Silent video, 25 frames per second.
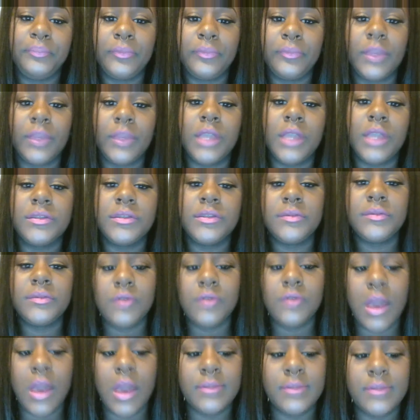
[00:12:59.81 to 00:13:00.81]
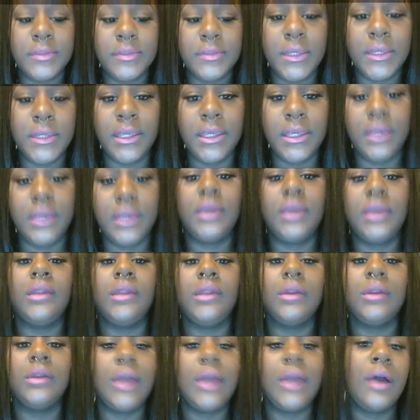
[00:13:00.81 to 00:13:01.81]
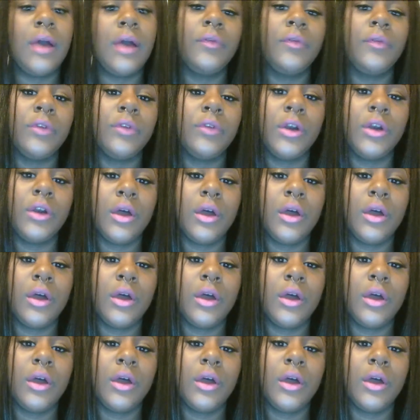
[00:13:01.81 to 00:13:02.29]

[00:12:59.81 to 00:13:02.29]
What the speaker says: and subscribe to me and look out for